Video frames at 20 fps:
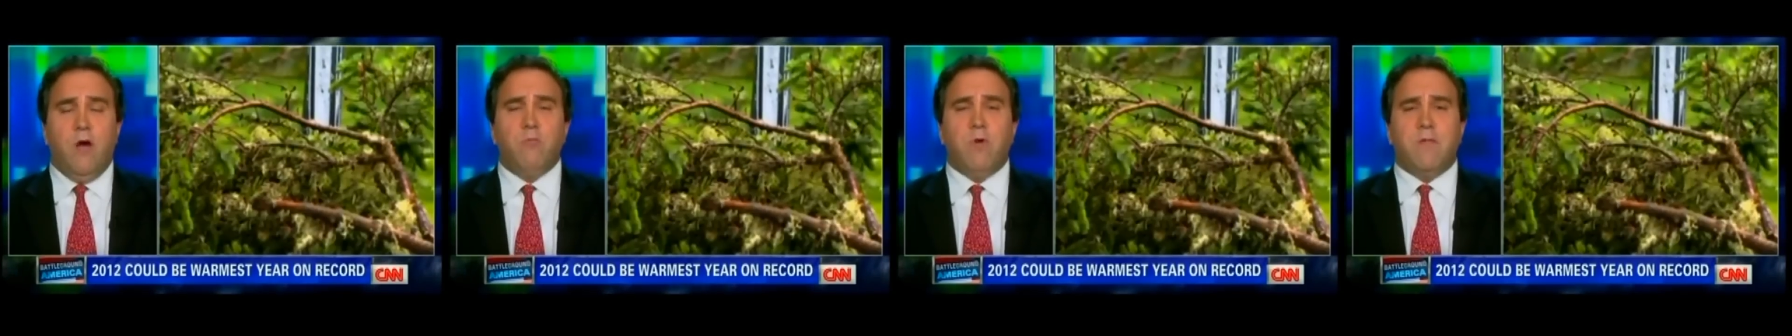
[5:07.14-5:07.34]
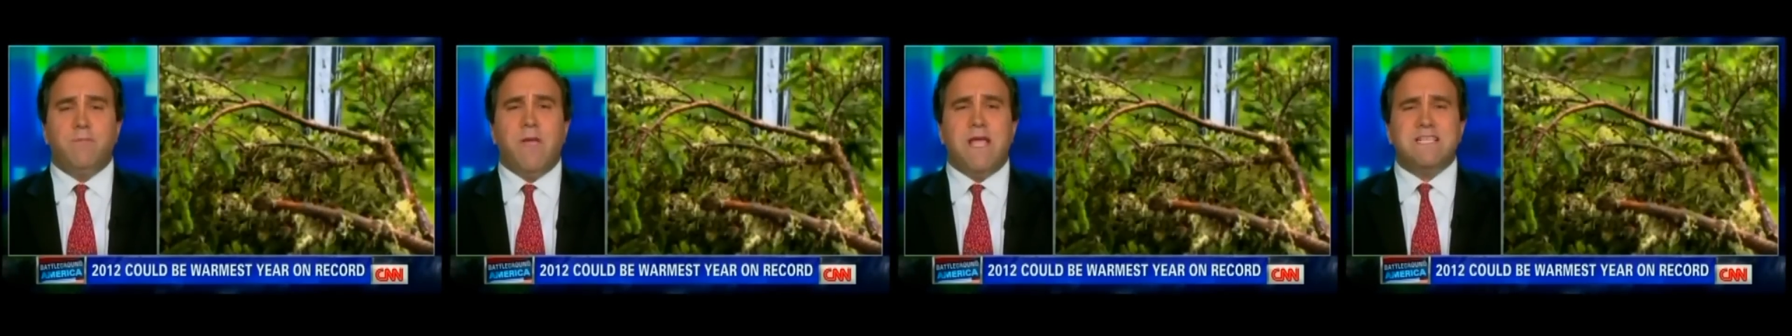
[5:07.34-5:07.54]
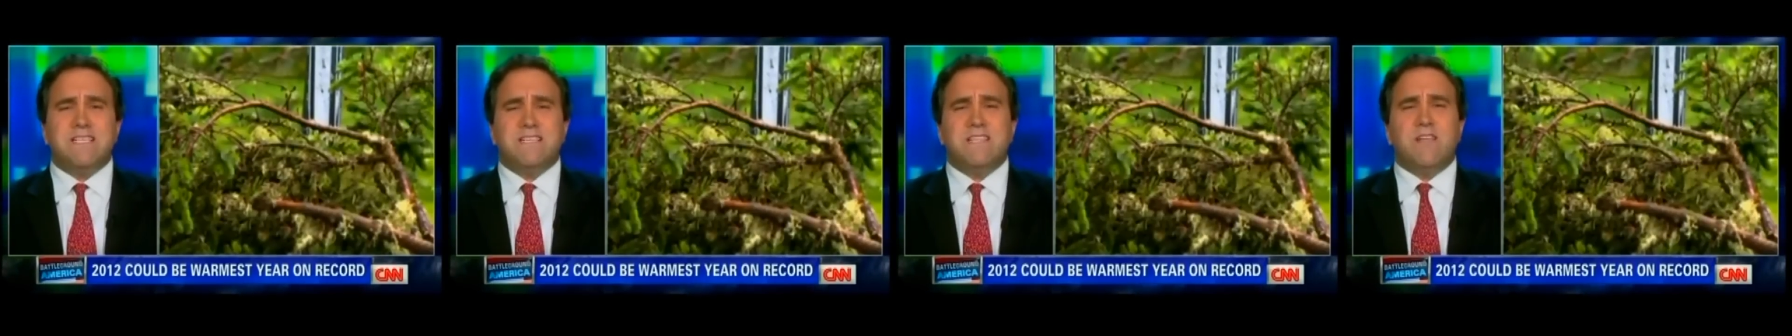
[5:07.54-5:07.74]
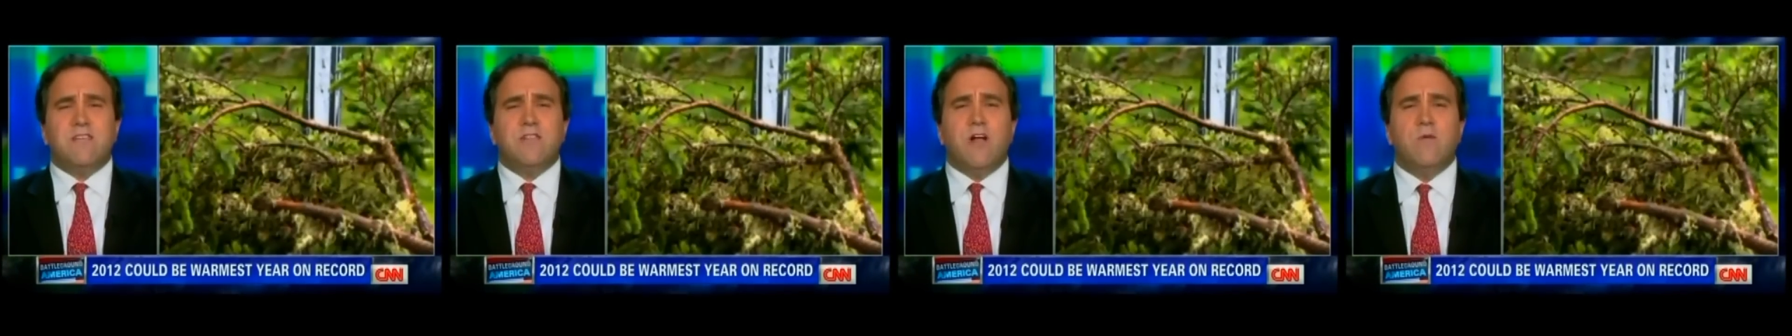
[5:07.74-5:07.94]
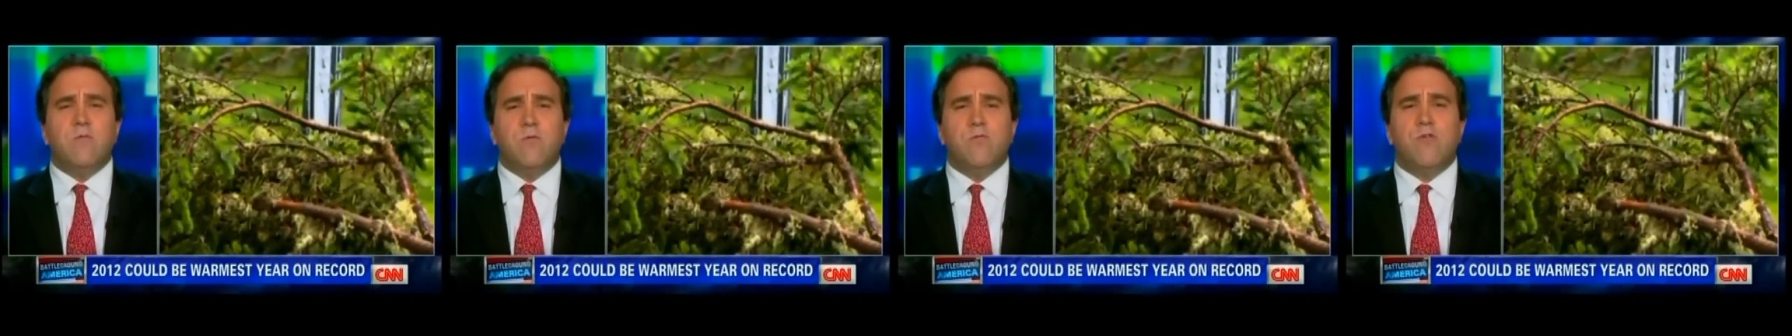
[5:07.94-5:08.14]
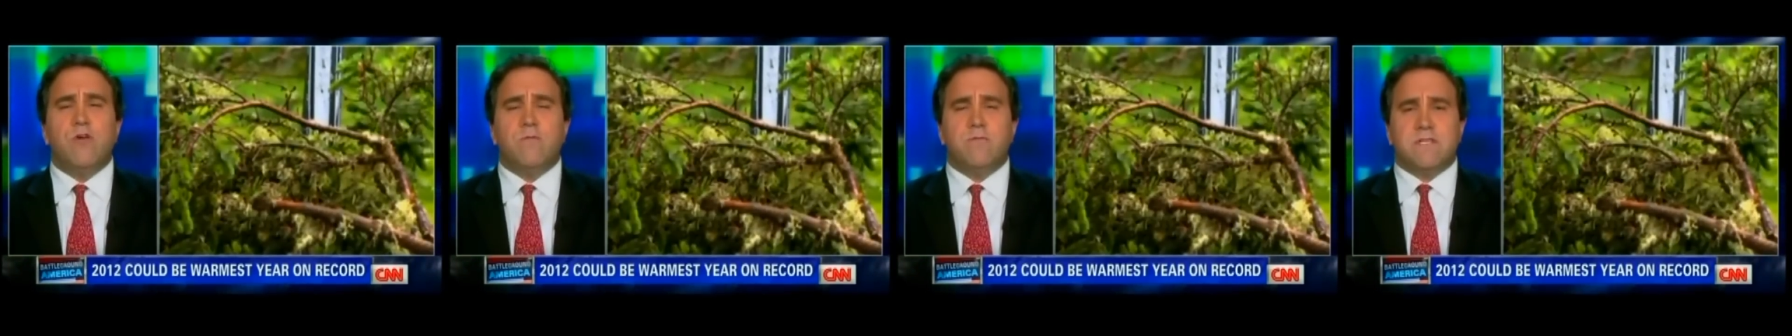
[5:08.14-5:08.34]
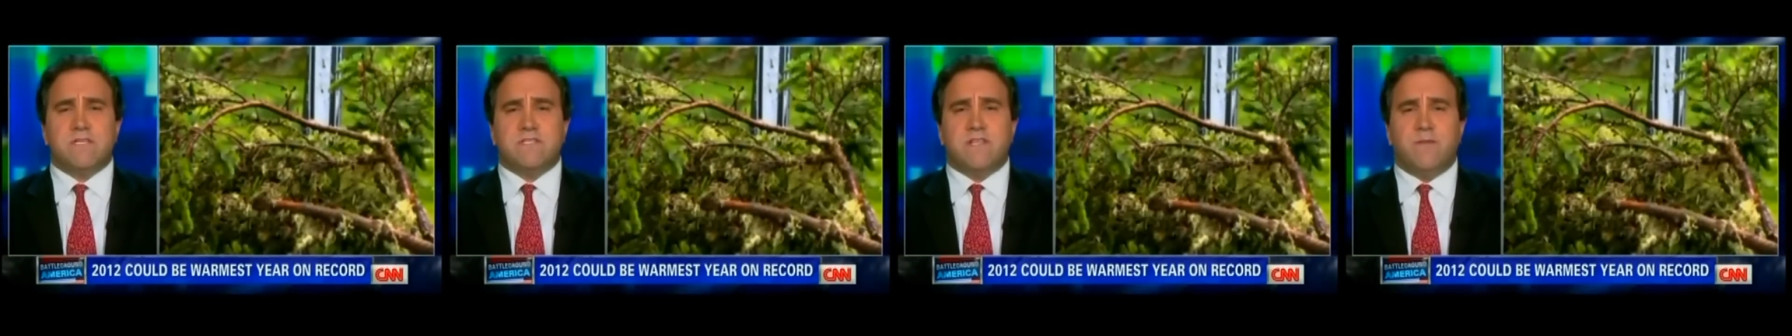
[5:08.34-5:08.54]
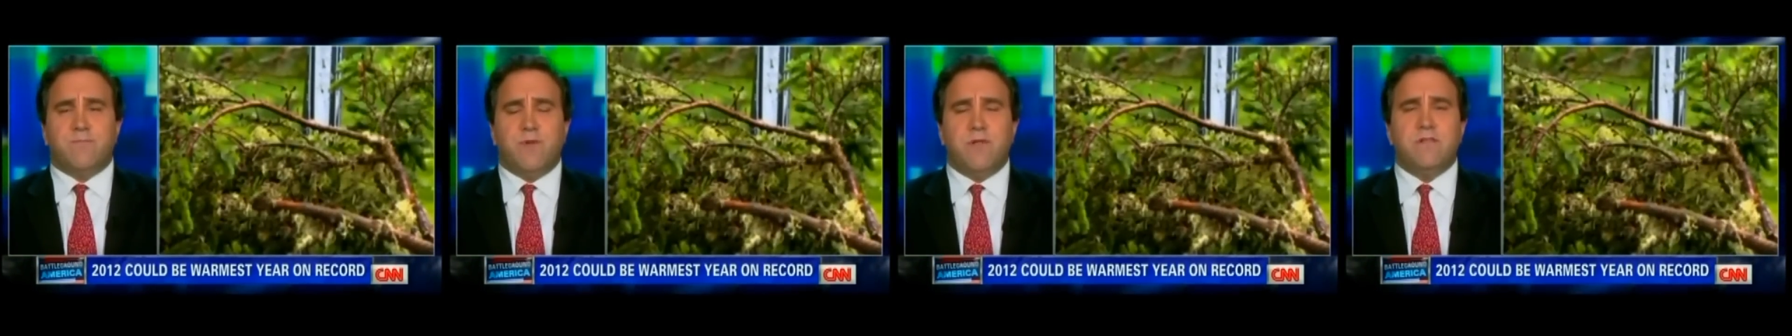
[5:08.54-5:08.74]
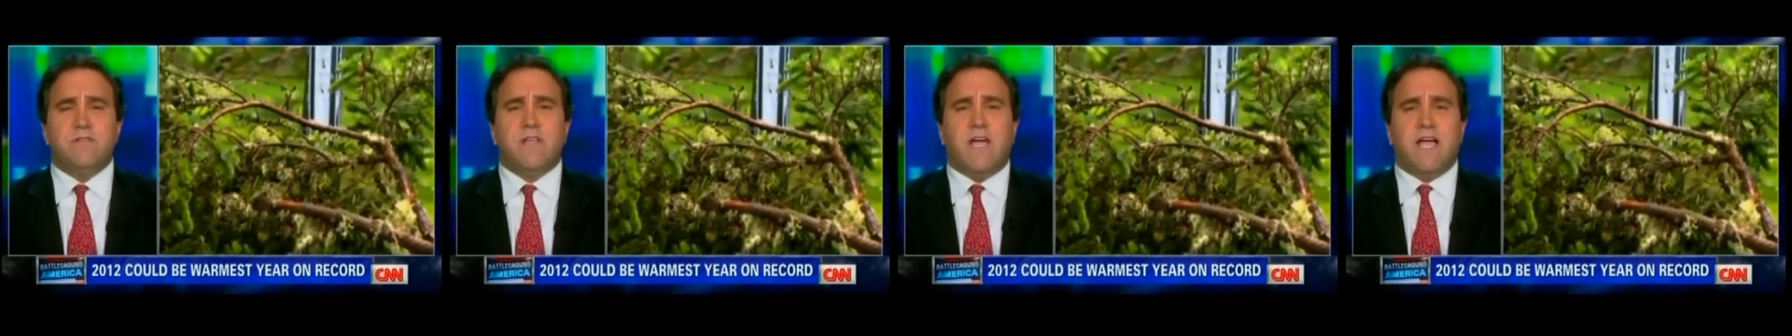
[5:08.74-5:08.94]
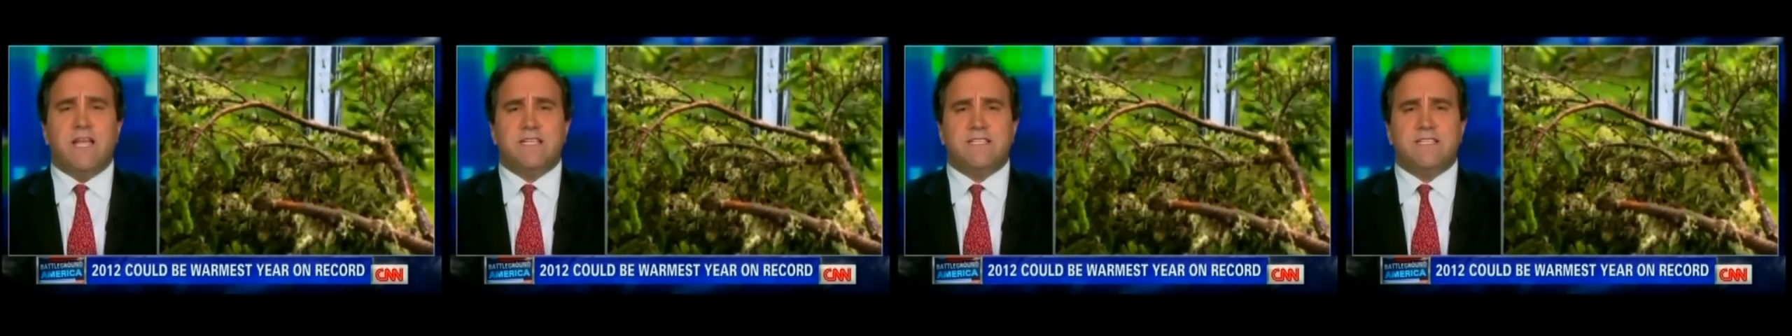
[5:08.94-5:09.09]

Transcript: Basically, global warmists like Bill Nye